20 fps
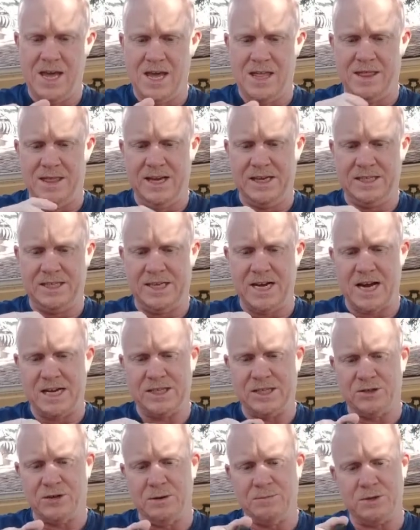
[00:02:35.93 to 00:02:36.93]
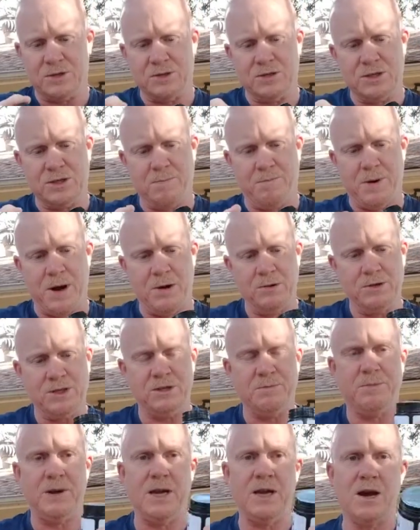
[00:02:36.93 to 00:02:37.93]
These test strips are supposed
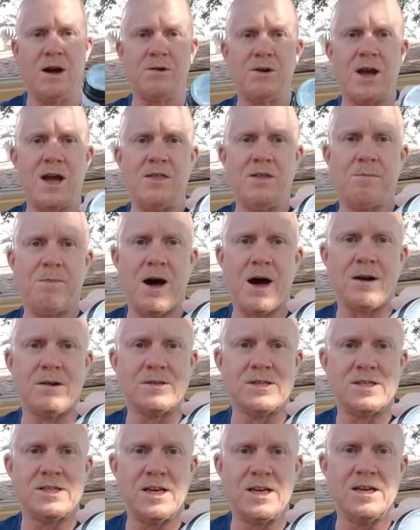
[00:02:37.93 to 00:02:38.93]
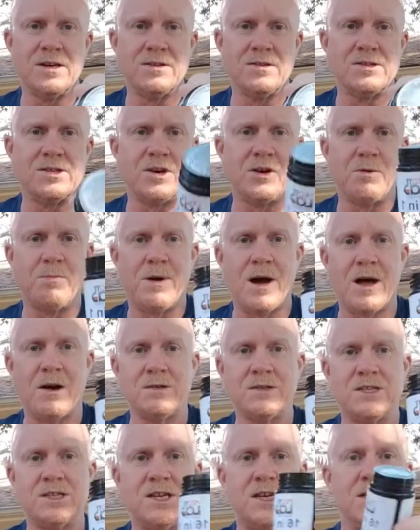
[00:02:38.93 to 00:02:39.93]
to be, okay, the bottle's sealed, so your
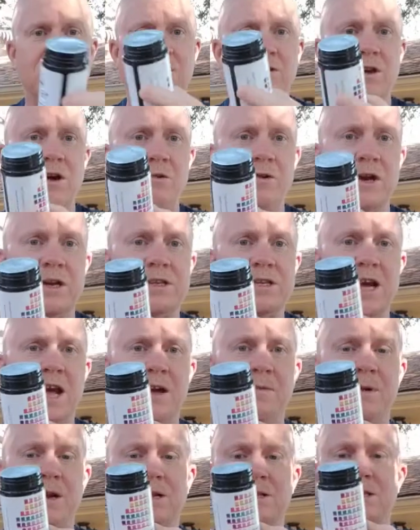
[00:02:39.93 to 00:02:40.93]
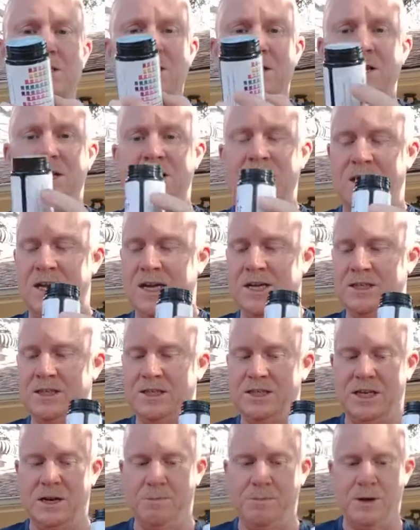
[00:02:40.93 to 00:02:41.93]
bottle's sealed, no contaminants in
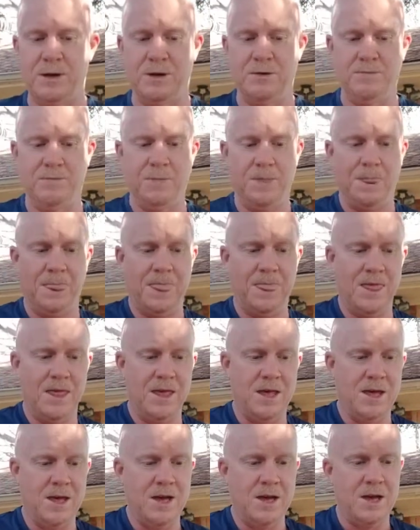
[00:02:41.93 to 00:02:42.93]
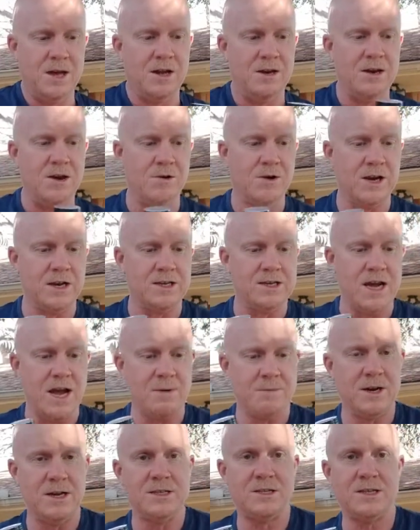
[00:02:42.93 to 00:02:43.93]
shipping. No
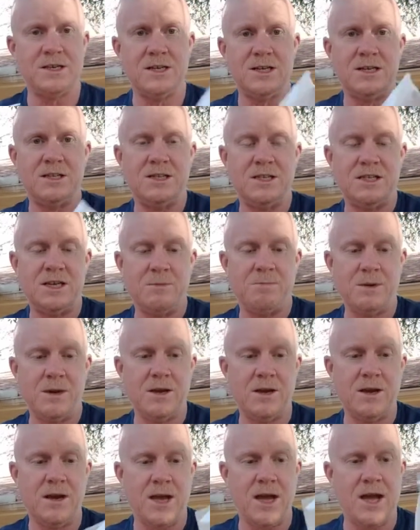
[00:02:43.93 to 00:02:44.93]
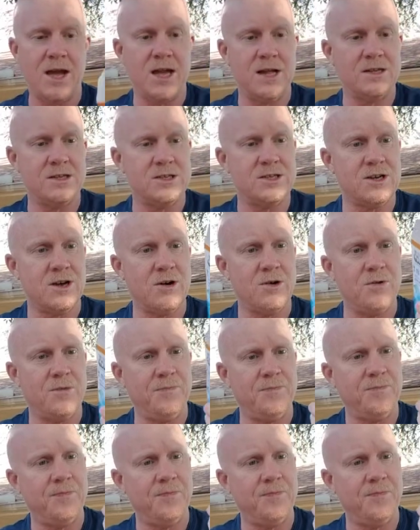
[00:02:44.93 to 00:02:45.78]
contaminants in shipping, and so